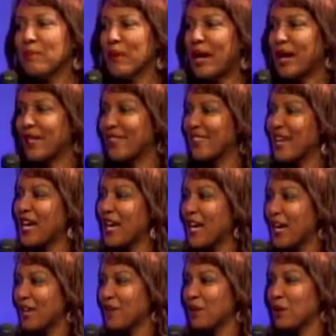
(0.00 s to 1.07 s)
Back
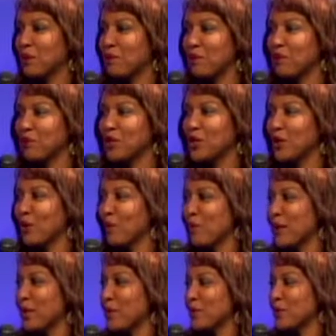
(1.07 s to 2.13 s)
then, you know,
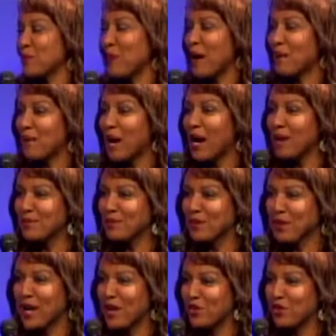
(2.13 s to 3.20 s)
it was my mom's
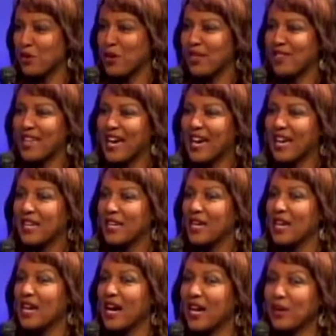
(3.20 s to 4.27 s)
mantra that
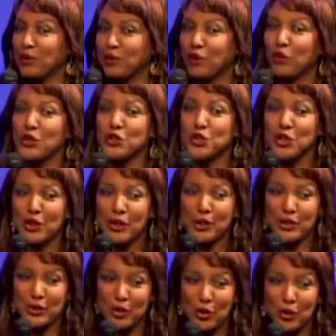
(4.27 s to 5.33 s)
I don't know what you're gonna
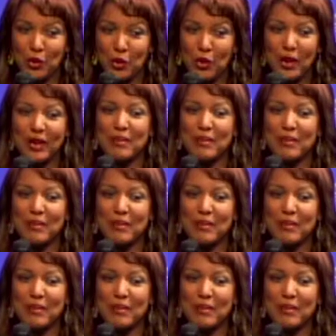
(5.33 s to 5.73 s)
do,